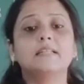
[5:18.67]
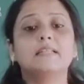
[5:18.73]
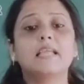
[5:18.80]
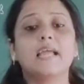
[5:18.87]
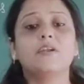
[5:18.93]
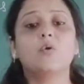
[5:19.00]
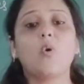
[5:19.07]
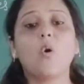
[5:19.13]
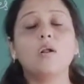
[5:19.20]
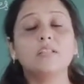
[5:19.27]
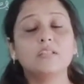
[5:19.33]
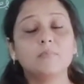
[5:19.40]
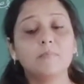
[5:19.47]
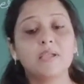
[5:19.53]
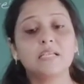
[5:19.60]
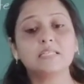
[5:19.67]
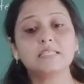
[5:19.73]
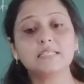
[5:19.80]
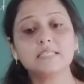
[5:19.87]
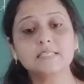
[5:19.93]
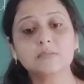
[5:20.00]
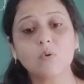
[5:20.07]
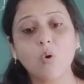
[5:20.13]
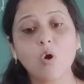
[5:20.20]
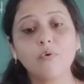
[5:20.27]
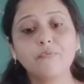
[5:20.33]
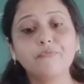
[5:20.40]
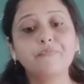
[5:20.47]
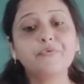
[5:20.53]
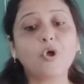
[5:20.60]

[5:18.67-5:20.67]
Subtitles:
that on the basis of